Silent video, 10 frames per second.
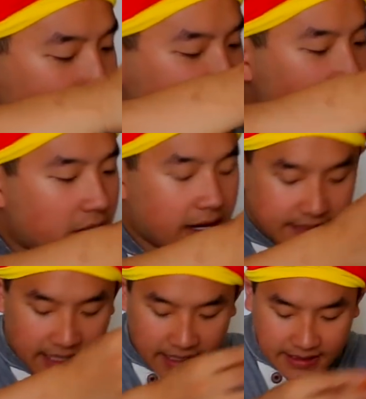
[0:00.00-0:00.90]
2
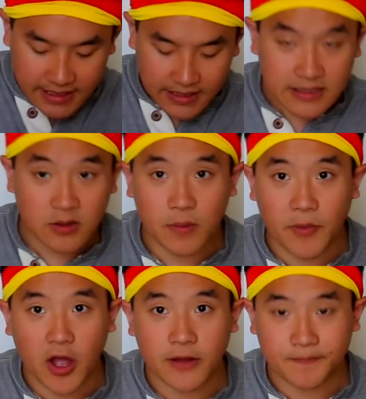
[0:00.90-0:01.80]
nice eggs into the
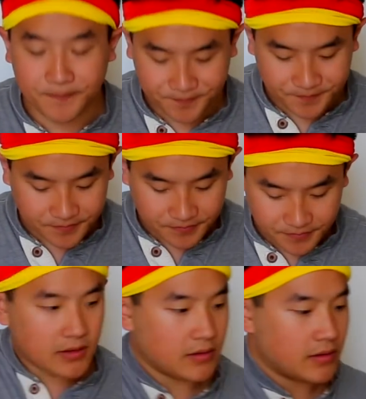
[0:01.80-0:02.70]
pot.
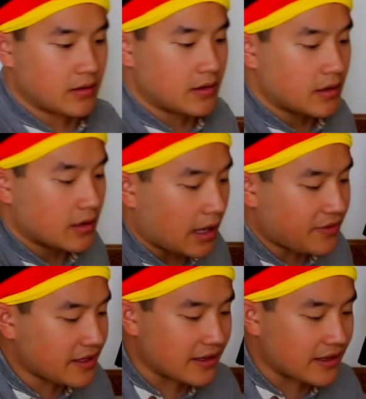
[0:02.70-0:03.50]
I